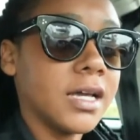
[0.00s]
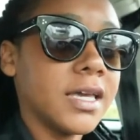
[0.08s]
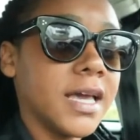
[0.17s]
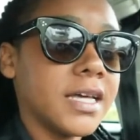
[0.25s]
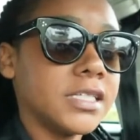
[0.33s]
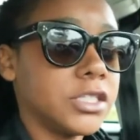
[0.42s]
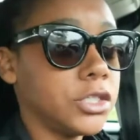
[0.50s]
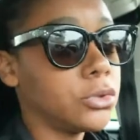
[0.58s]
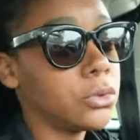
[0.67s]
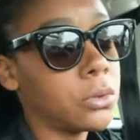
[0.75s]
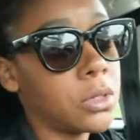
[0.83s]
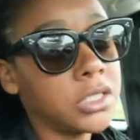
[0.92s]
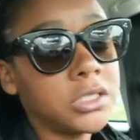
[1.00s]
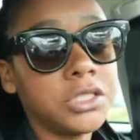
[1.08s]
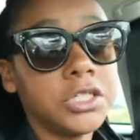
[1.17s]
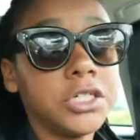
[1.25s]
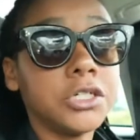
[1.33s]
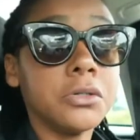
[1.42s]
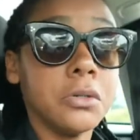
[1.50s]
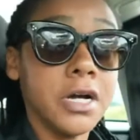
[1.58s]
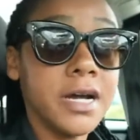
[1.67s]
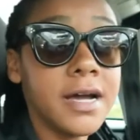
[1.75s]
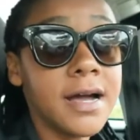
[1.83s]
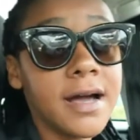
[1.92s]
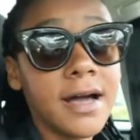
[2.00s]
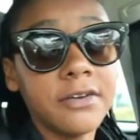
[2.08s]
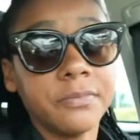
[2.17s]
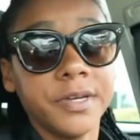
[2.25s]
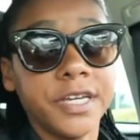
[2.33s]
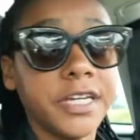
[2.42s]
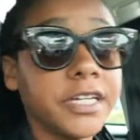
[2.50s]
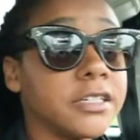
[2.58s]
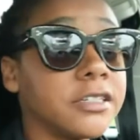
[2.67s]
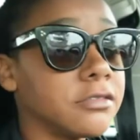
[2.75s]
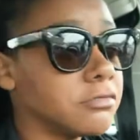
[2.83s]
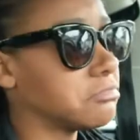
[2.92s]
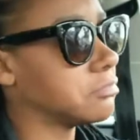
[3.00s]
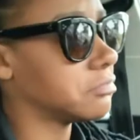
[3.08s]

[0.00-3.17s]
I guess you wonder where I've been.